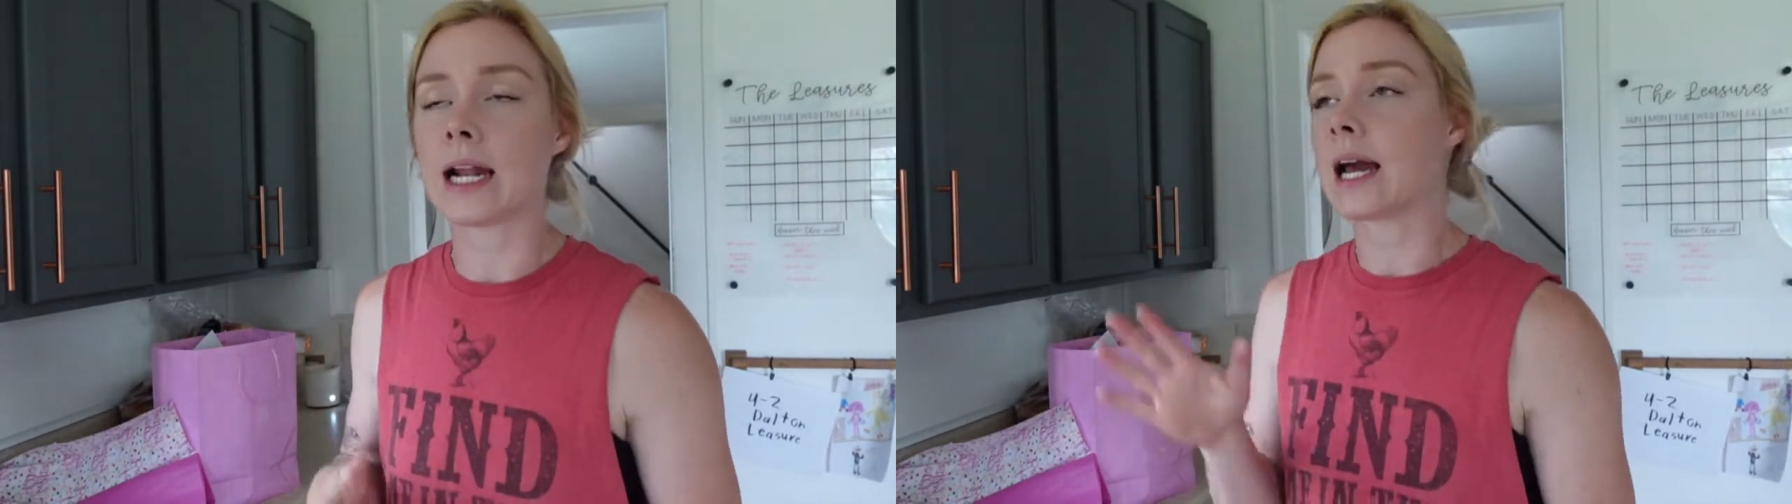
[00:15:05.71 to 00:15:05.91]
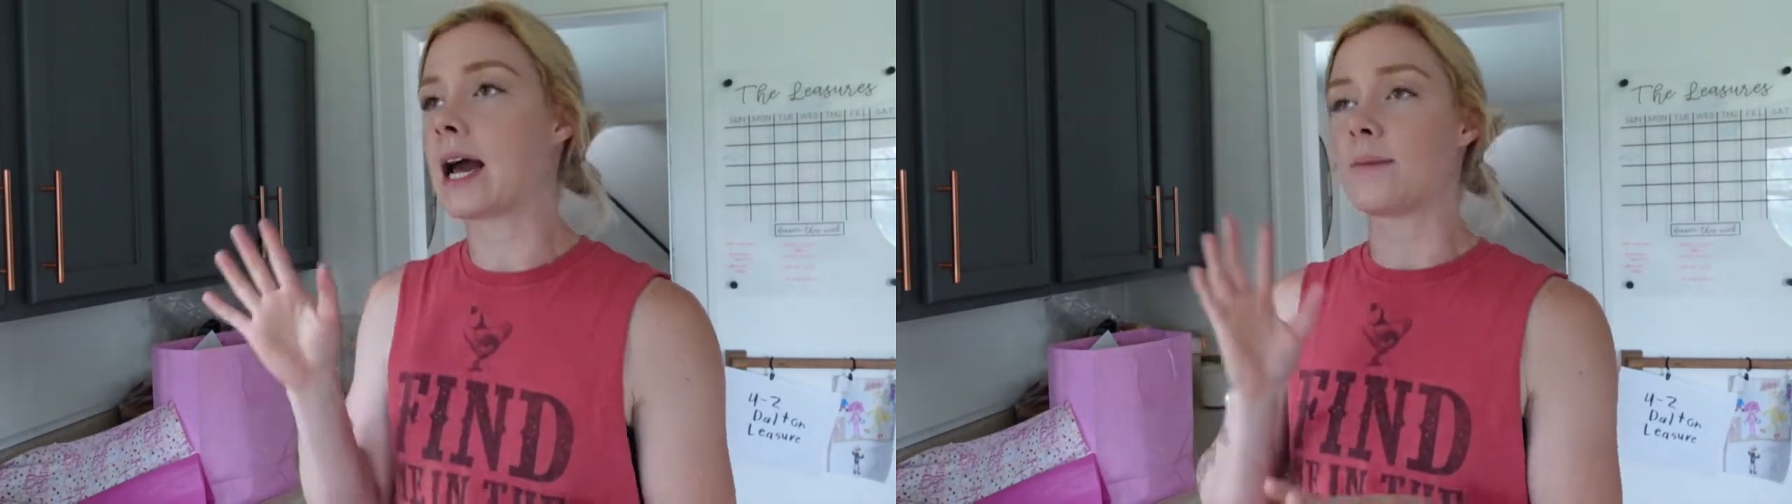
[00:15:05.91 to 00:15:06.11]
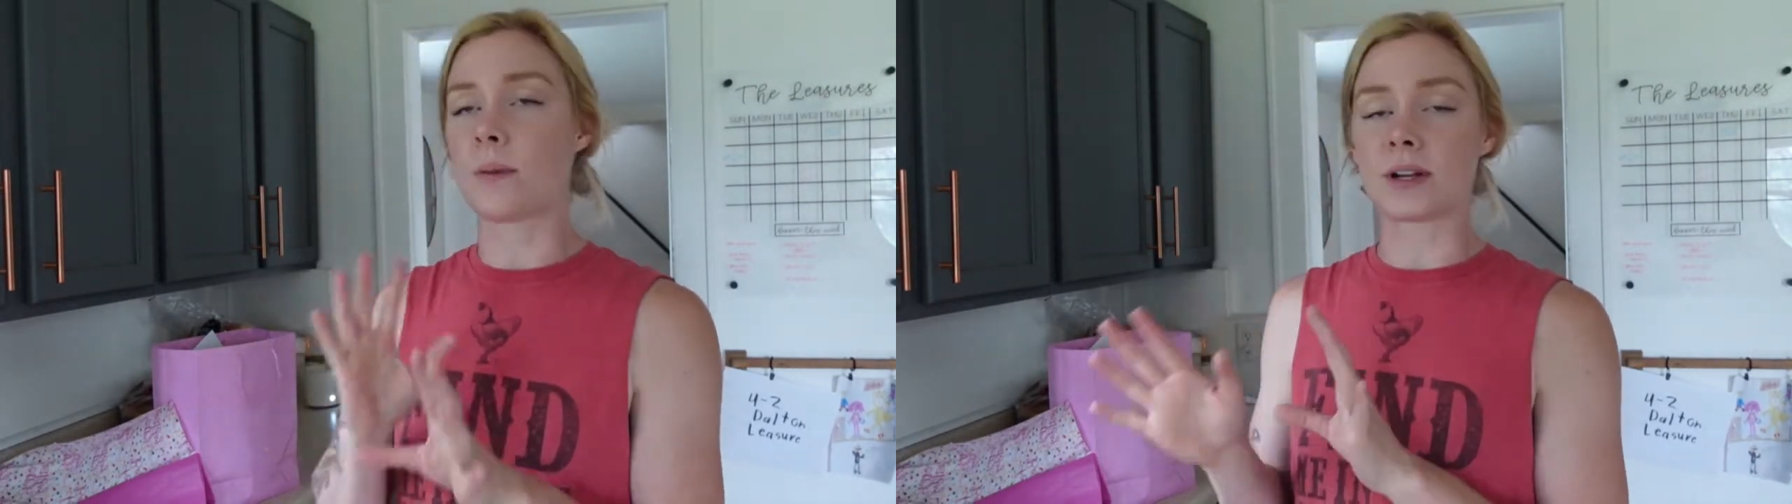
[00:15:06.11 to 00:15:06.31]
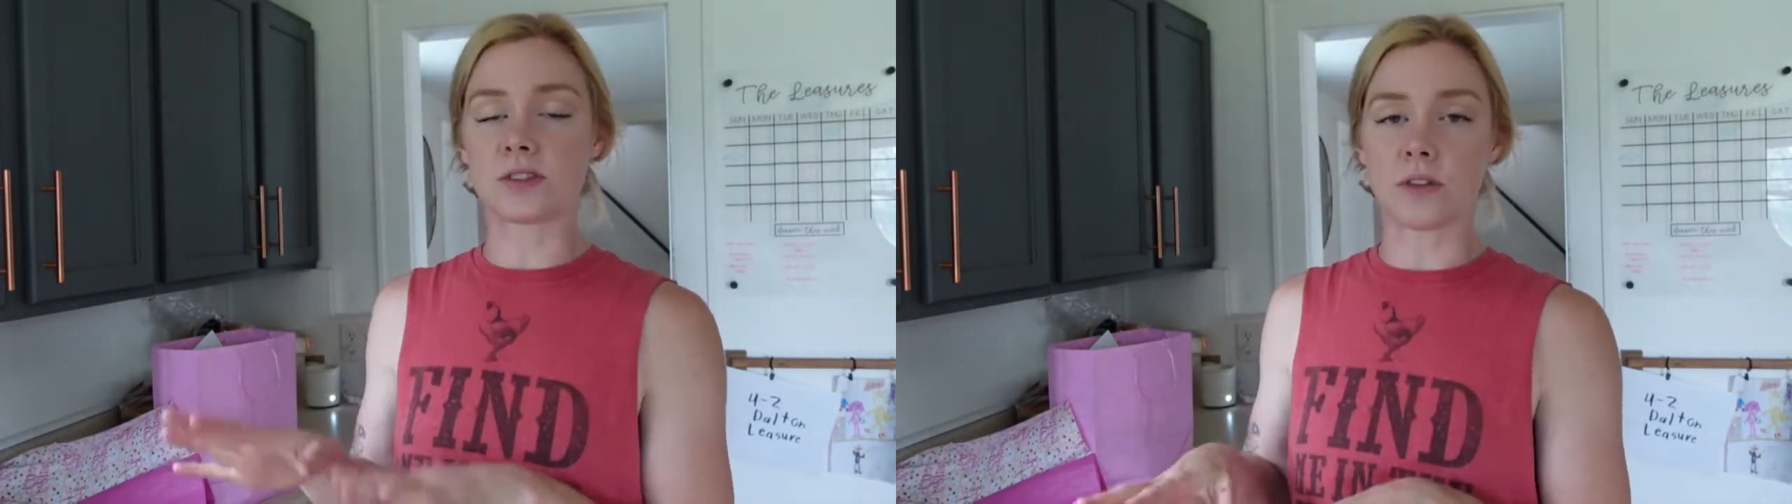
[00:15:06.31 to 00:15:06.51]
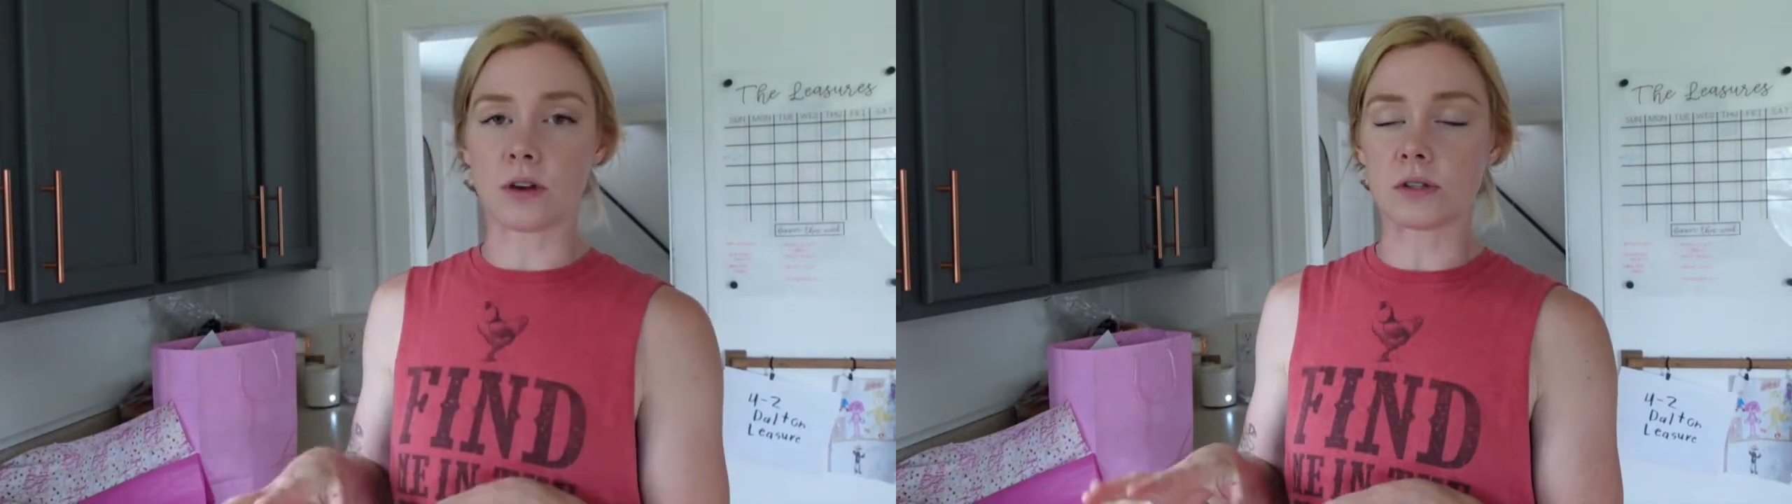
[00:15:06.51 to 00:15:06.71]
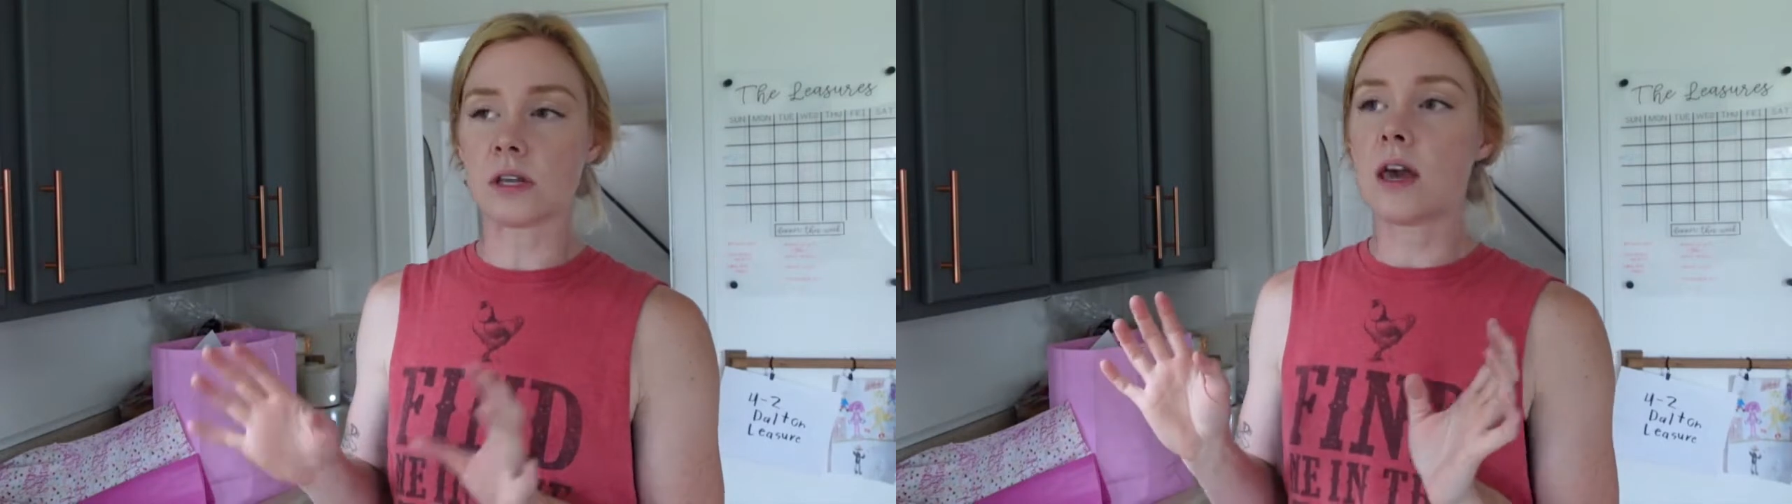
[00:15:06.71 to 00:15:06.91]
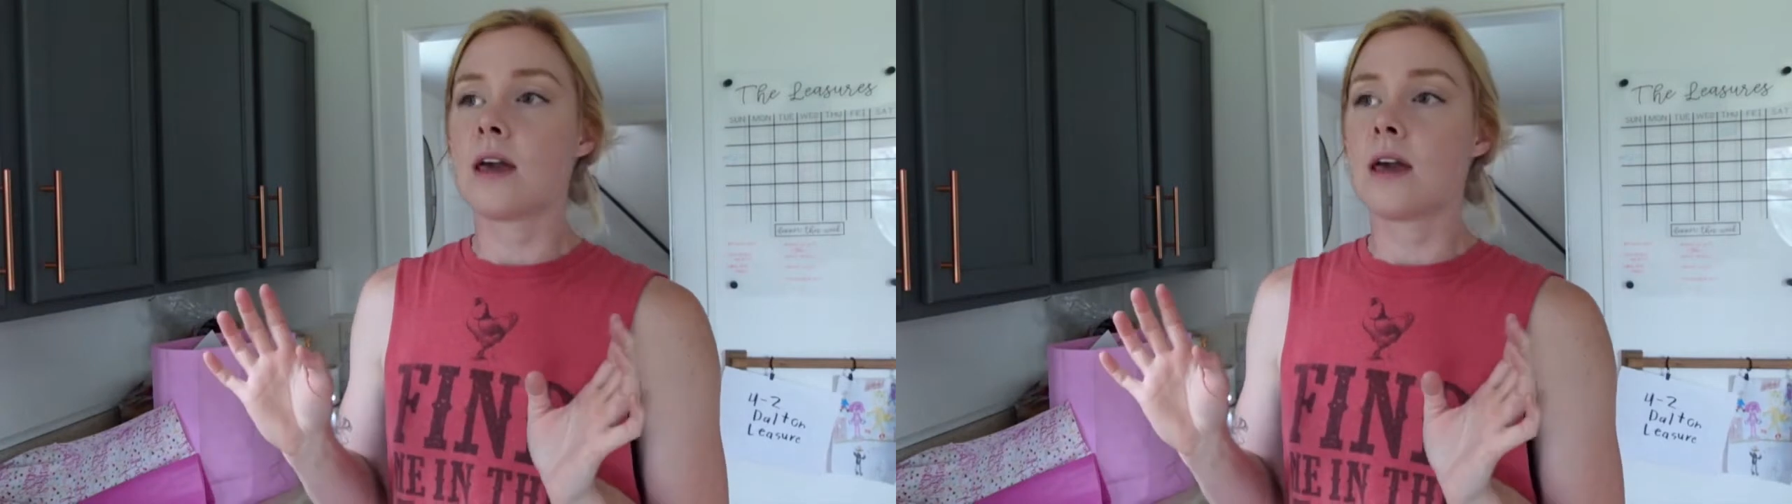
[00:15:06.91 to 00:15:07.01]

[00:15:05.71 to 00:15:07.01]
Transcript: I got him a bunch of those.